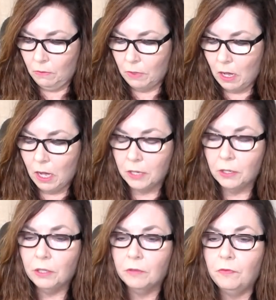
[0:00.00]

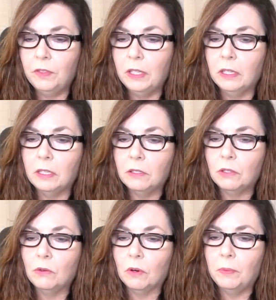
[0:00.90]
Honor your feelings,
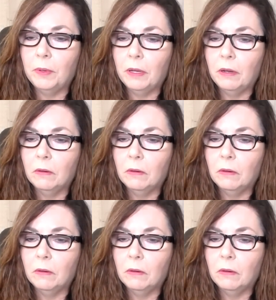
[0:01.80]
Scorpio.